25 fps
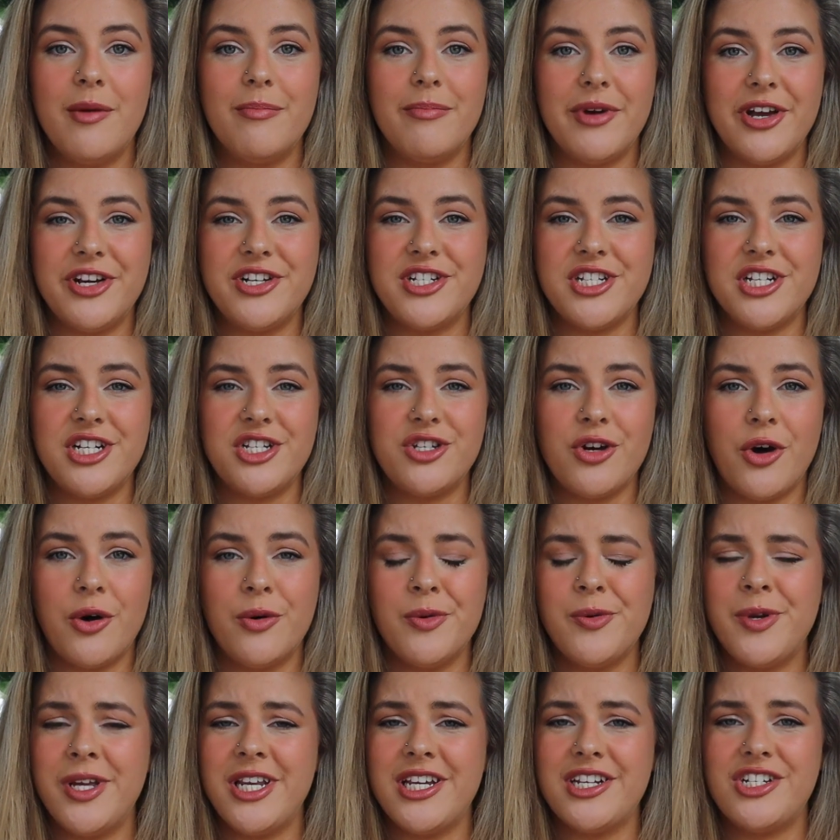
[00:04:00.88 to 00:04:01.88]
basically
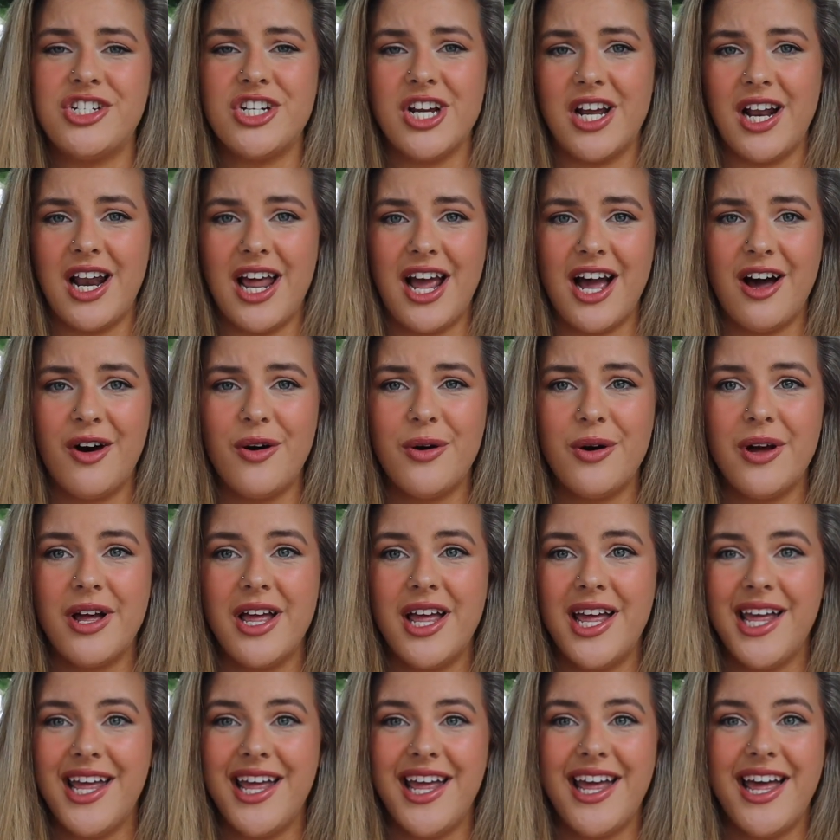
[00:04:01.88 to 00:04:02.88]
told me to chill out
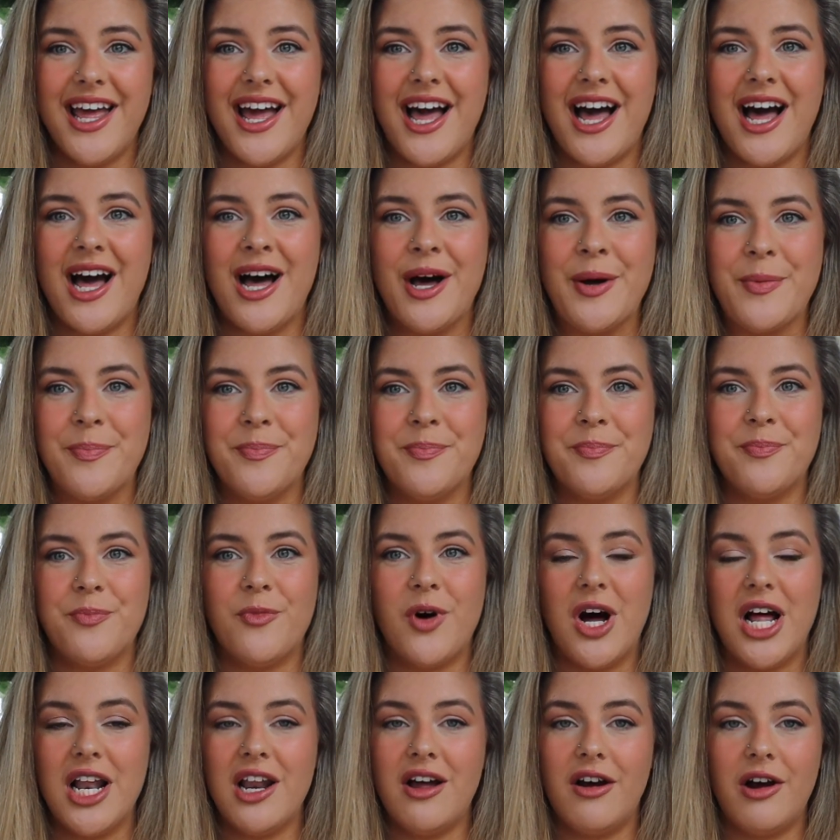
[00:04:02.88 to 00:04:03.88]

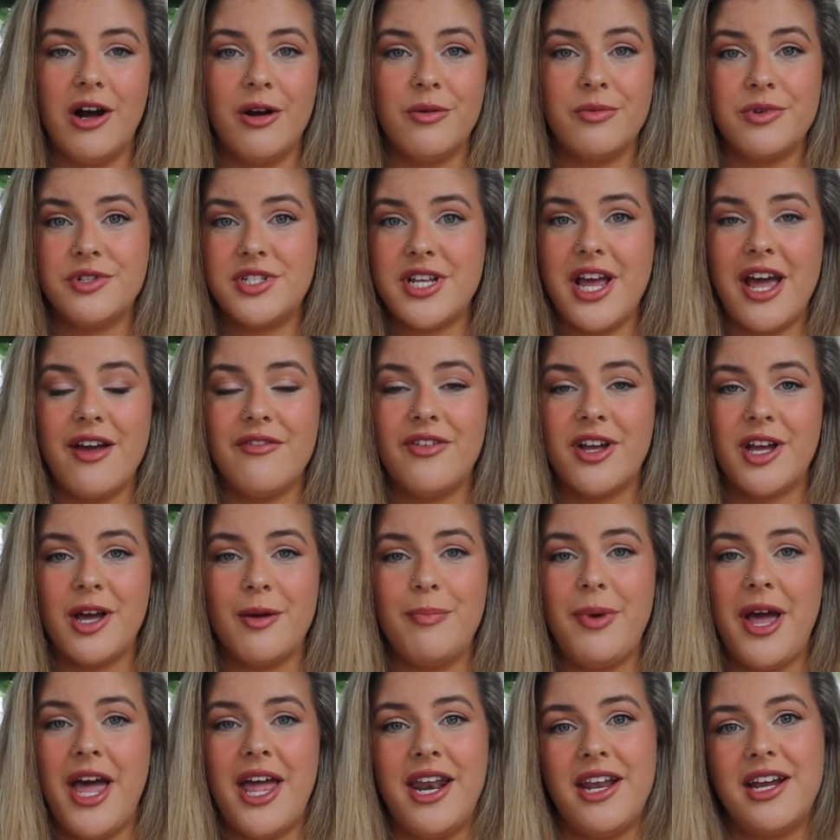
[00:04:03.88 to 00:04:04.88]
while I was having a
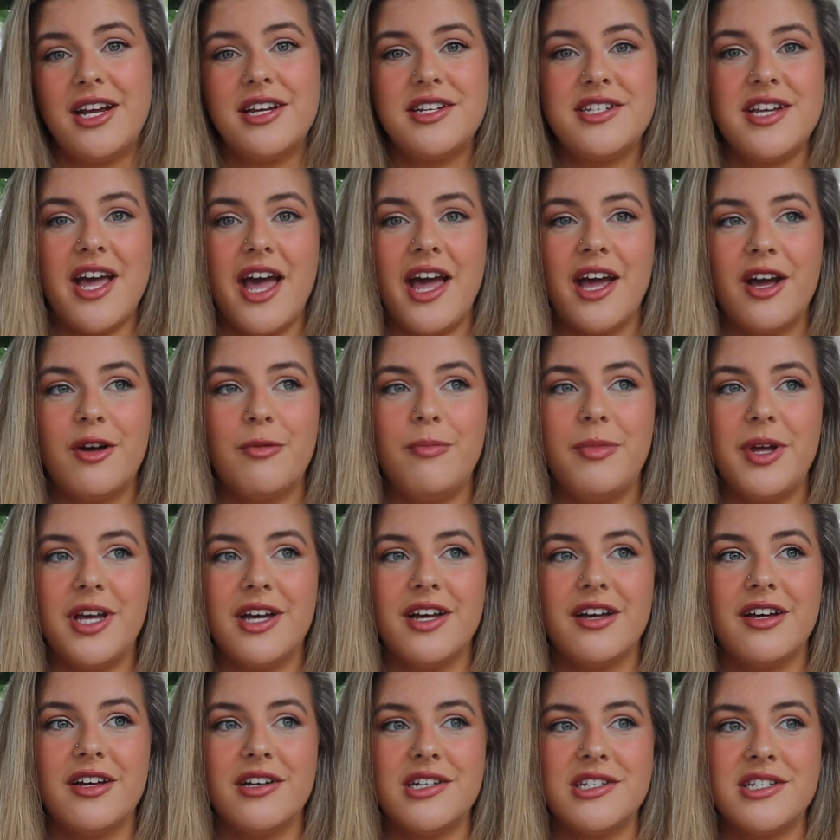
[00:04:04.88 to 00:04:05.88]
panic attack
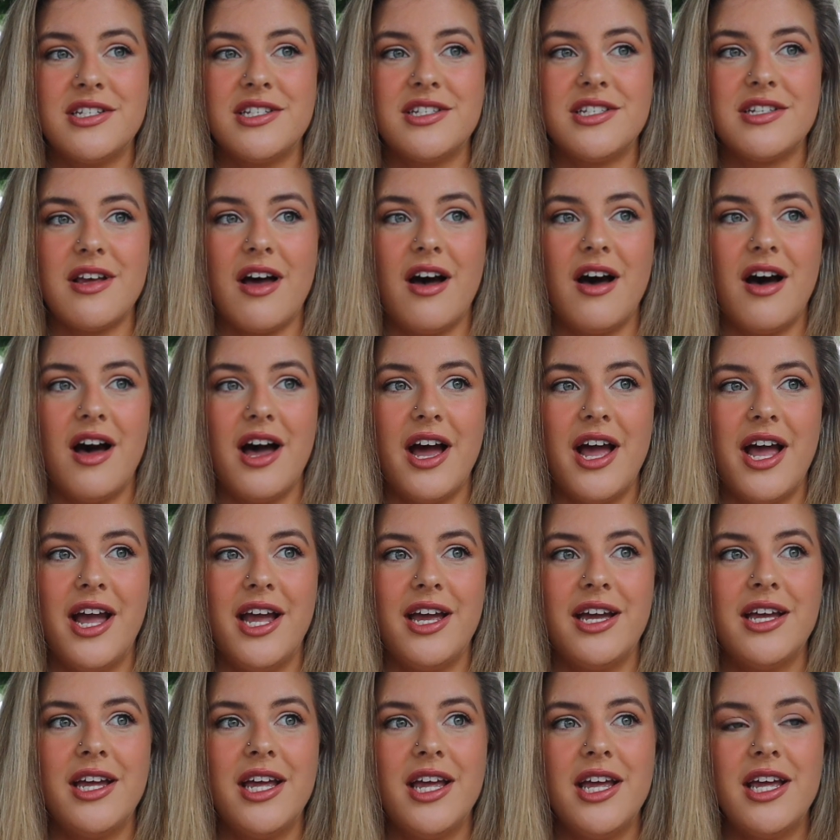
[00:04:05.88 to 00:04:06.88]
because
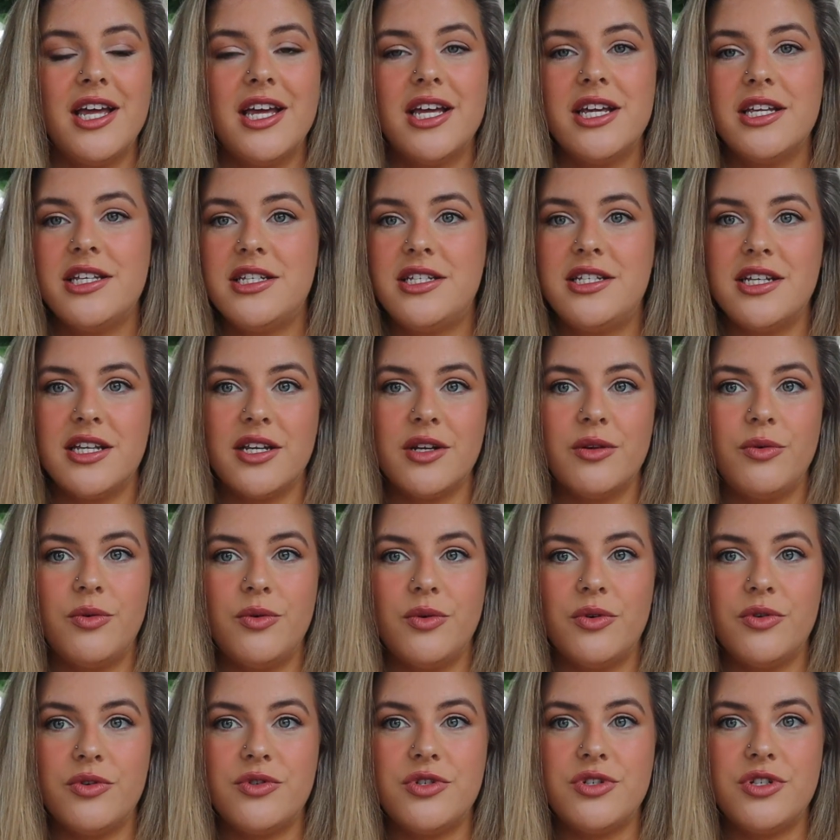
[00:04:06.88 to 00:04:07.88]
I
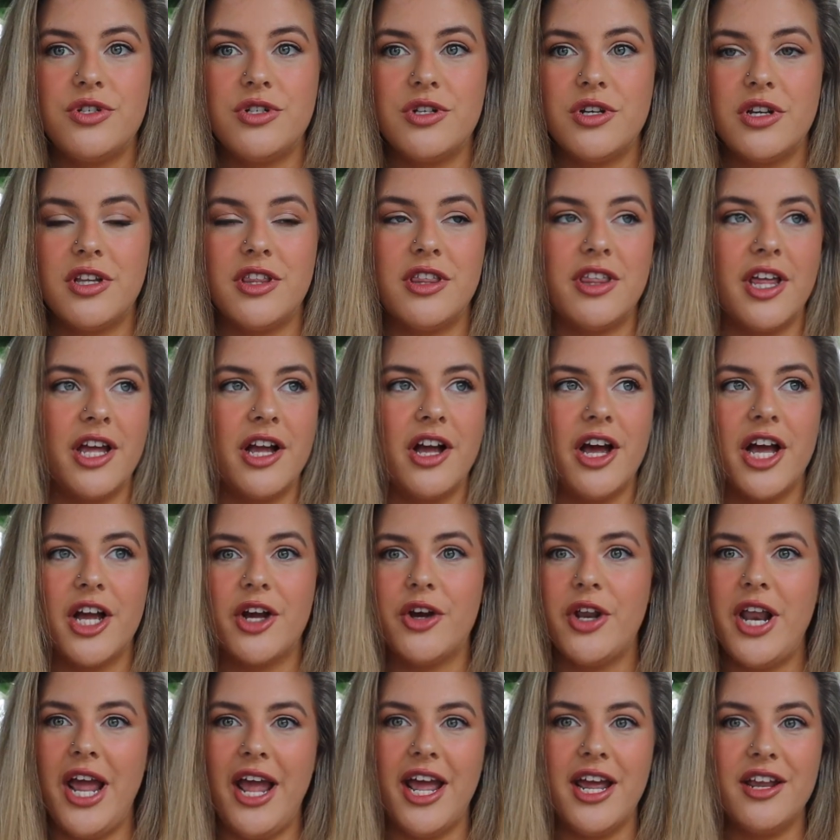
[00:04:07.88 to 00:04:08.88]
didn't think I
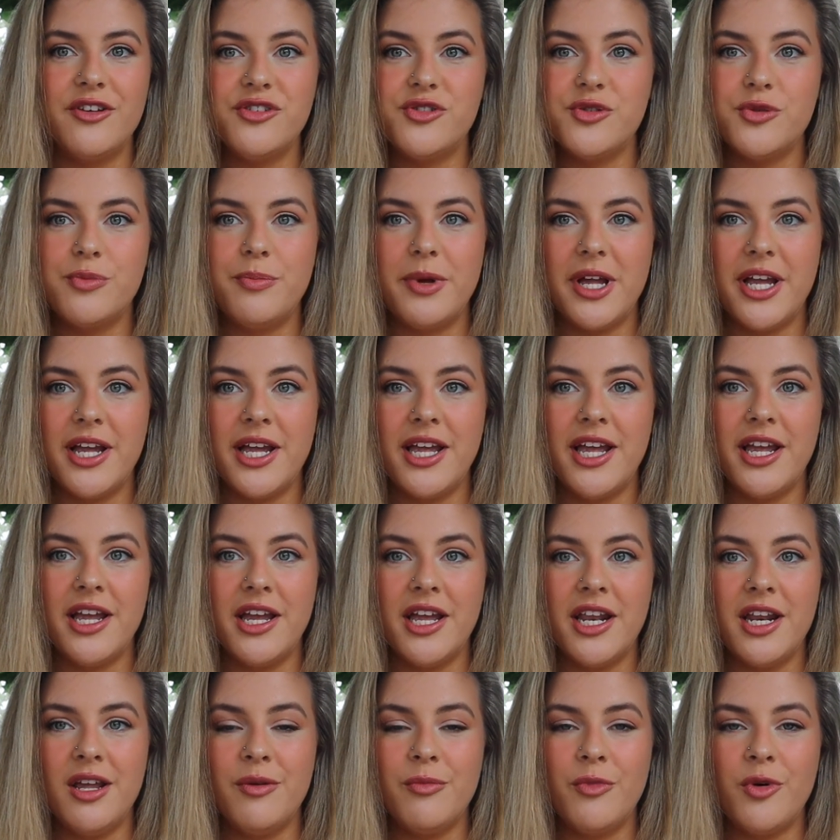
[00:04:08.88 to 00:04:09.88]
could handle being
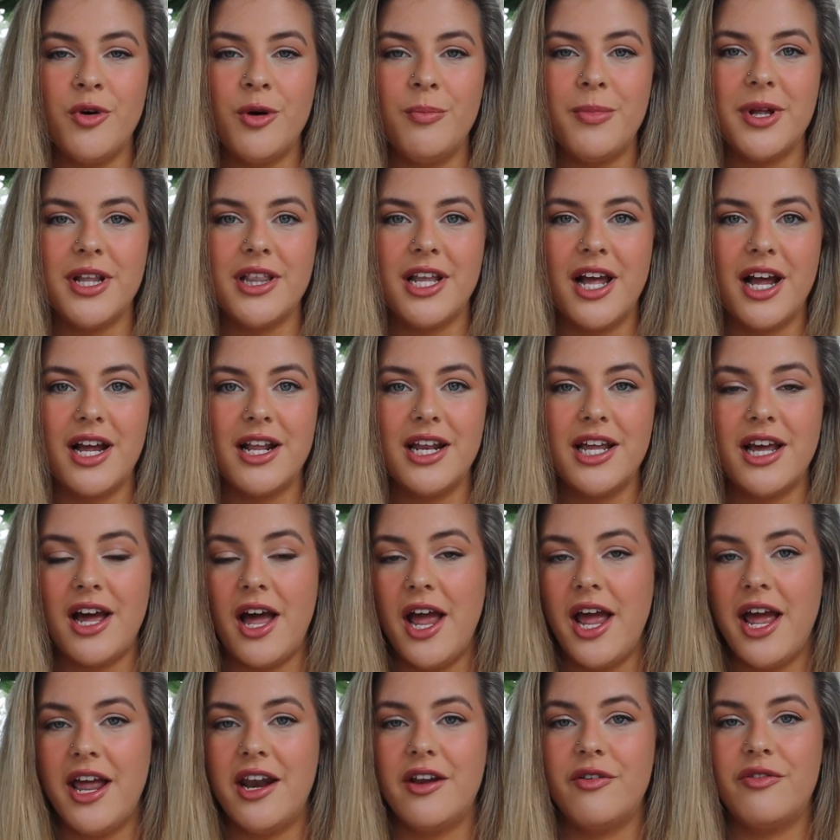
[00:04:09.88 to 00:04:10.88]
here anymore. But luckily I
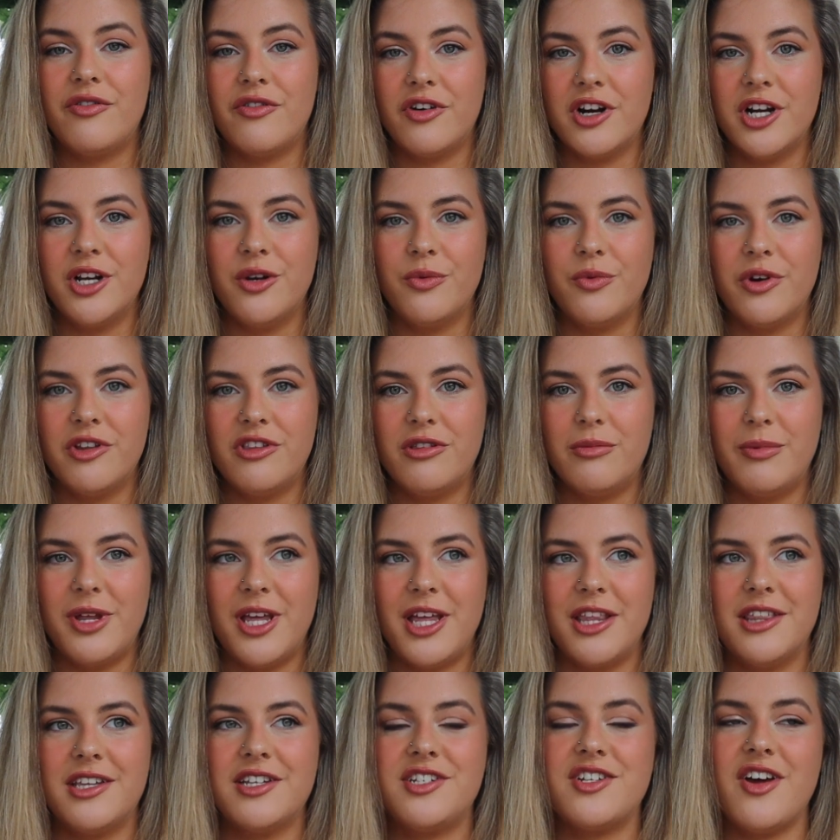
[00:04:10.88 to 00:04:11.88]
had a friend with
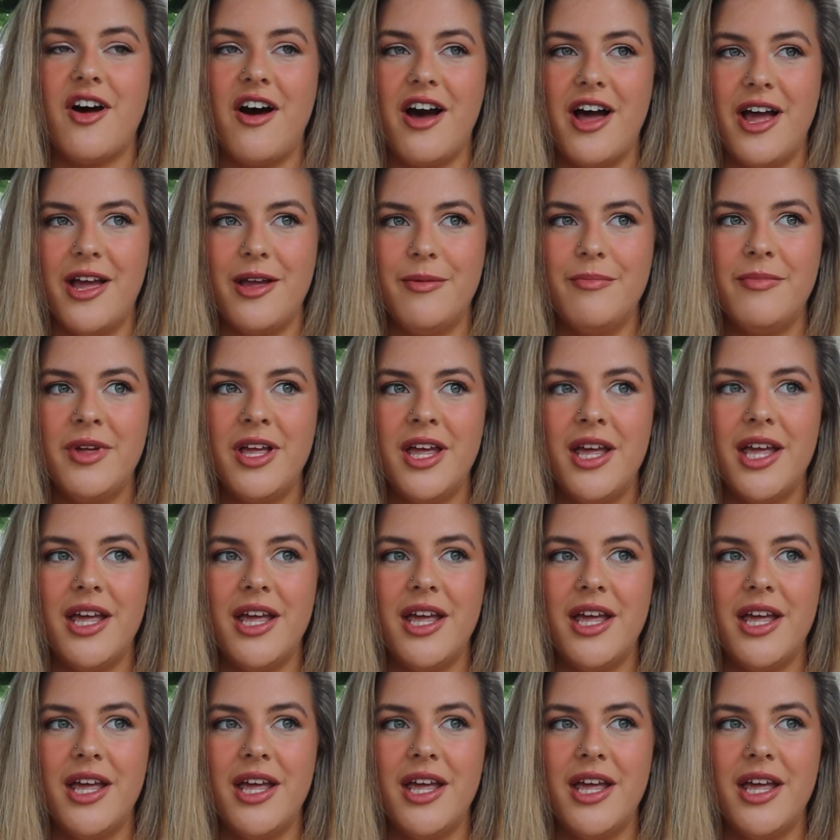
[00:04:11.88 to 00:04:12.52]
me at the time,